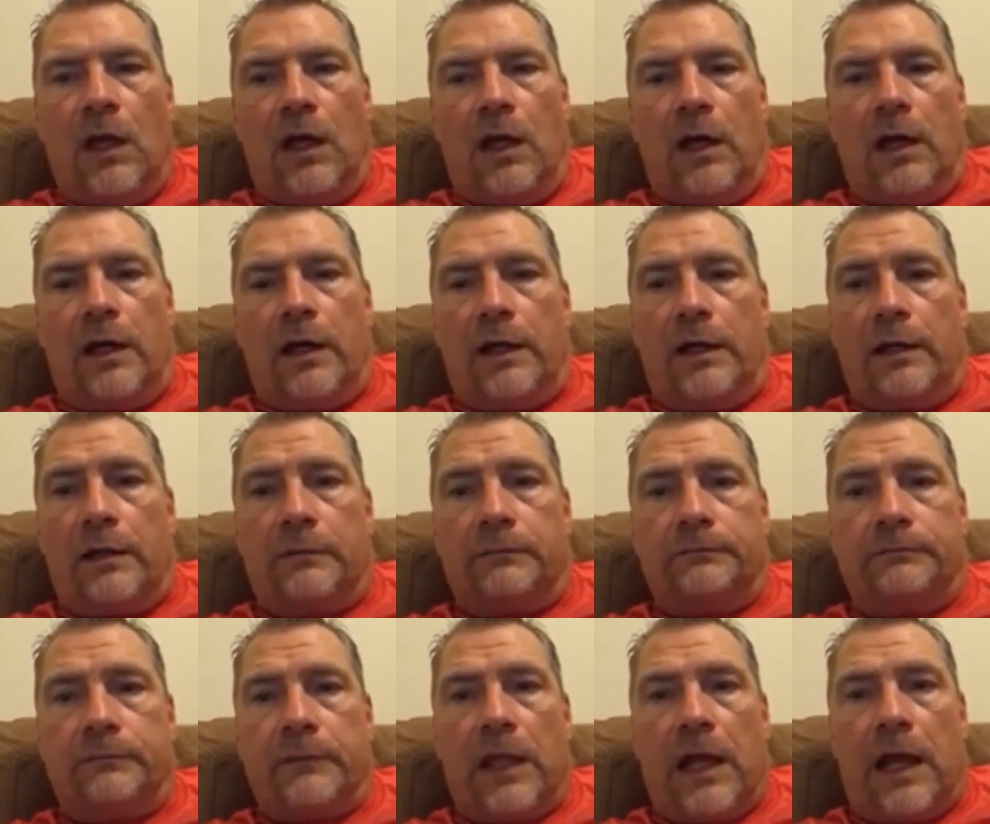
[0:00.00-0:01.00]

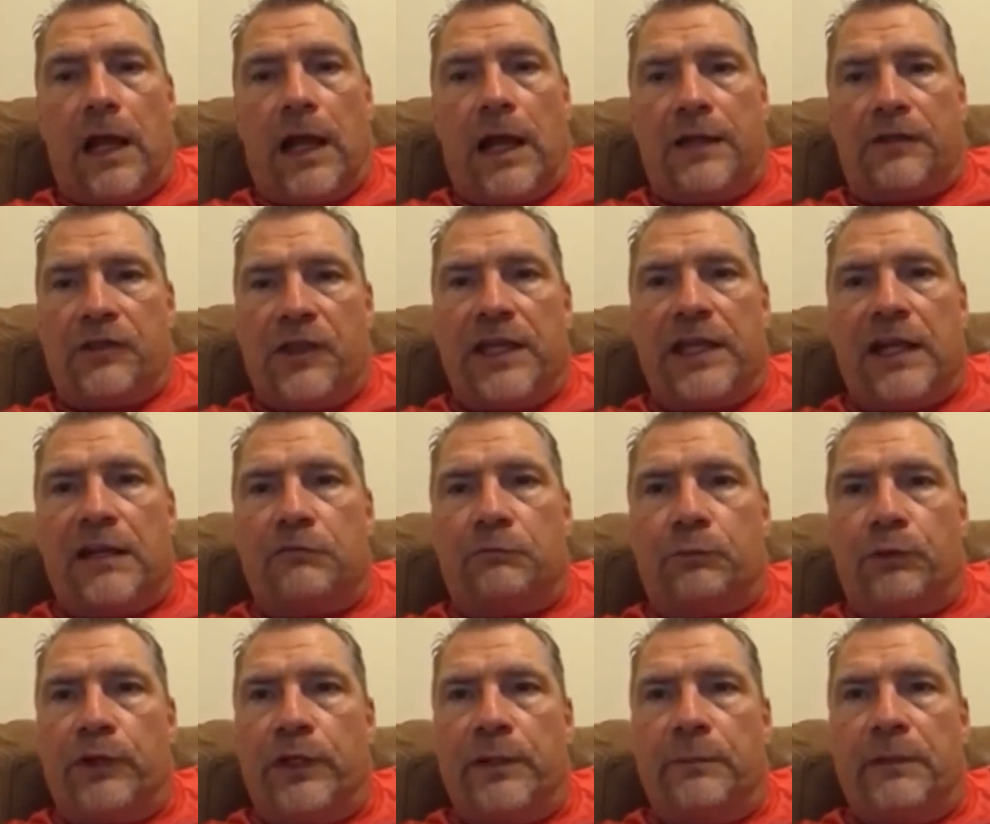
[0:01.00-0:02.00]
I think I've
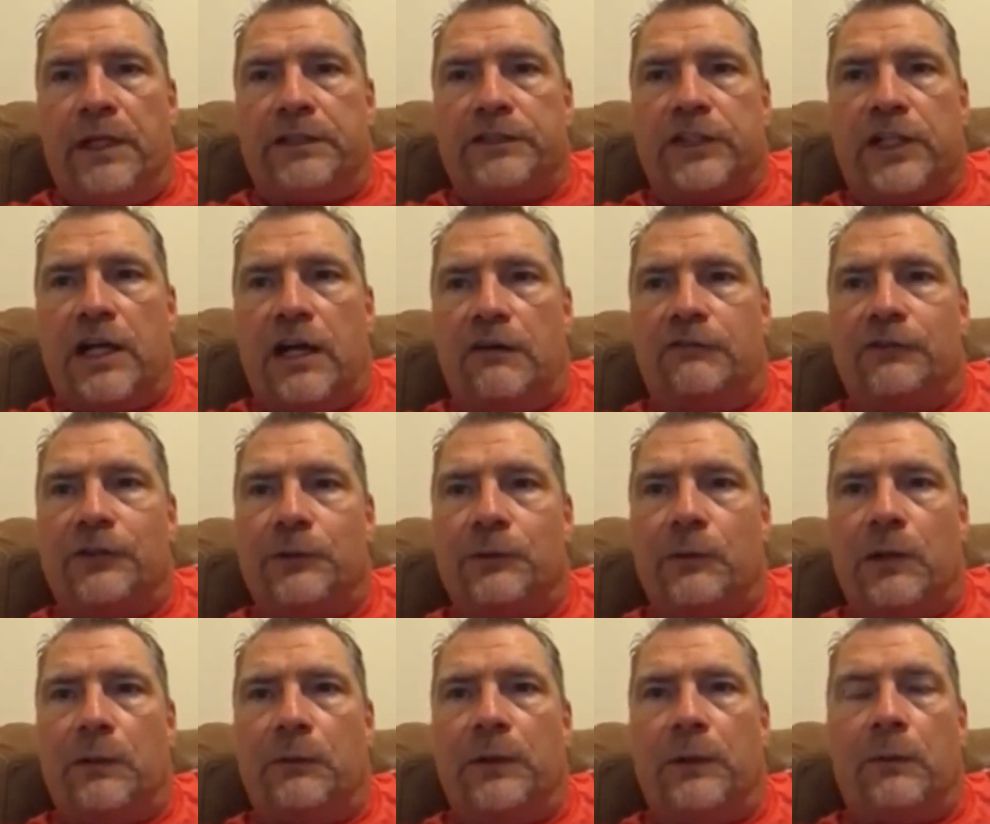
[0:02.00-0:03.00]
pretty much covered
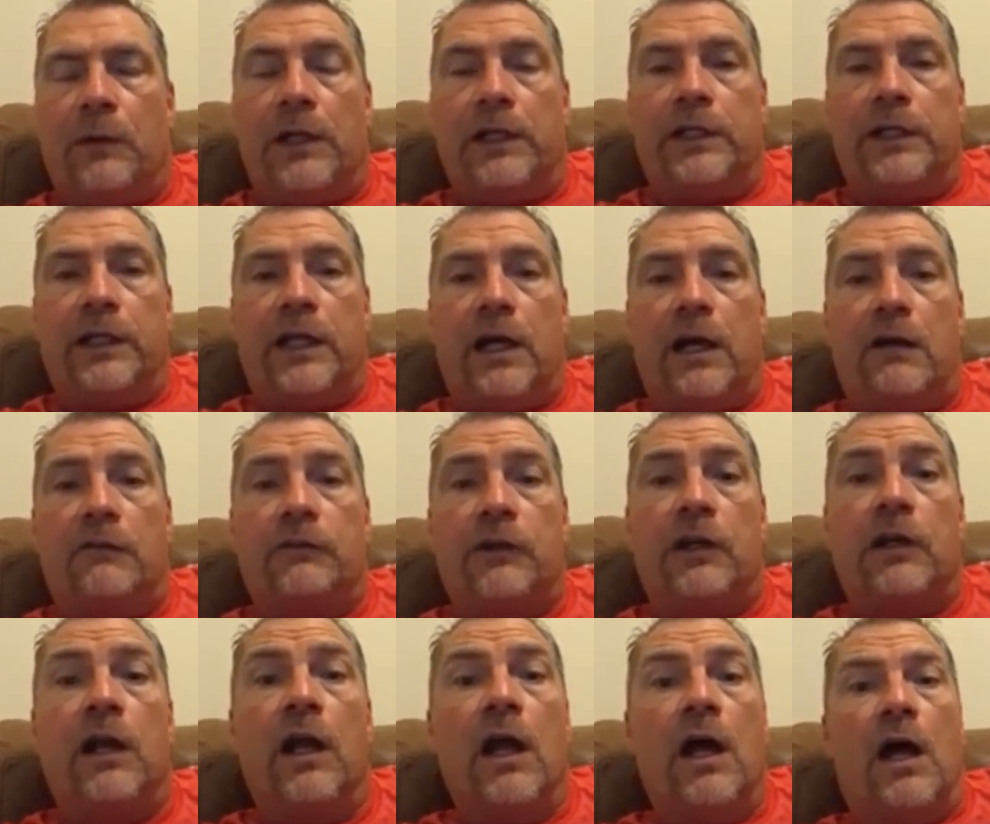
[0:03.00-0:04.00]
what we wanted to
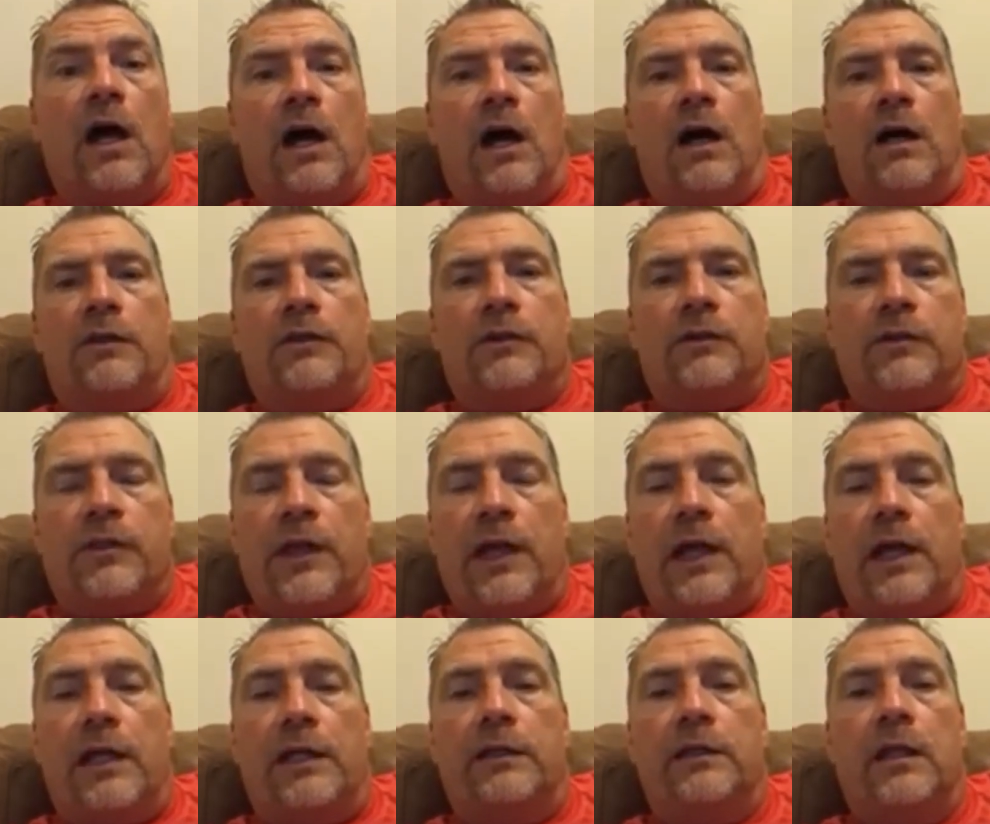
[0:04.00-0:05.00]
cover, other
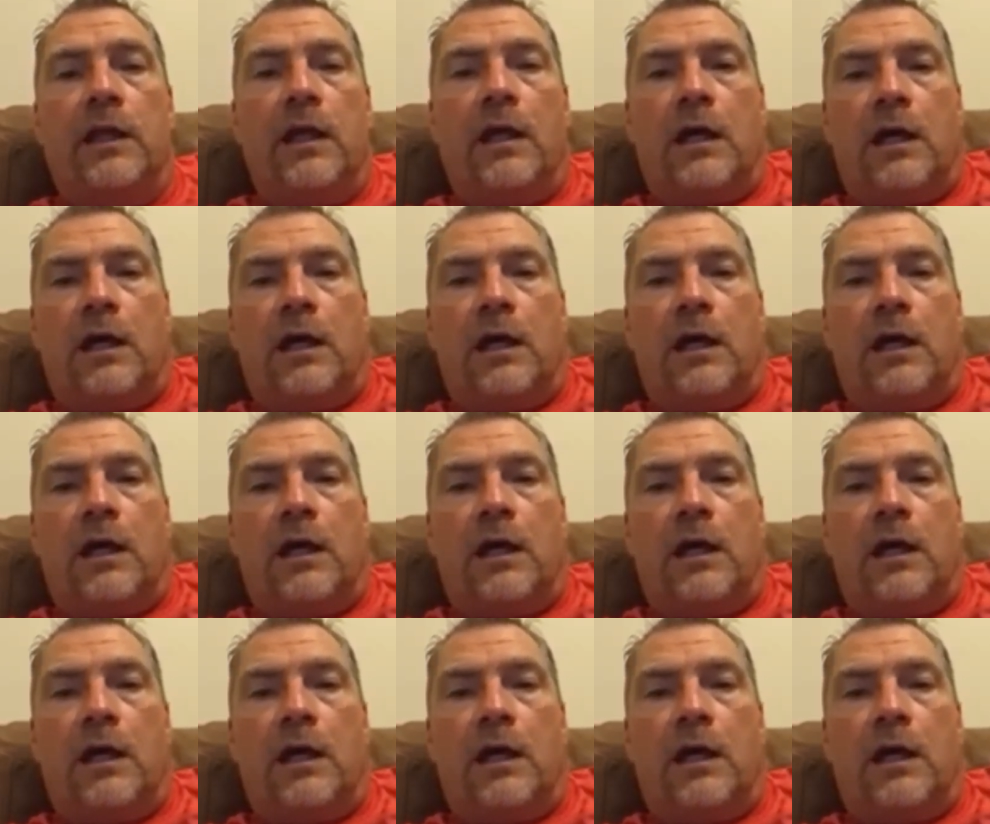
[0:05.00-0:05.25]
than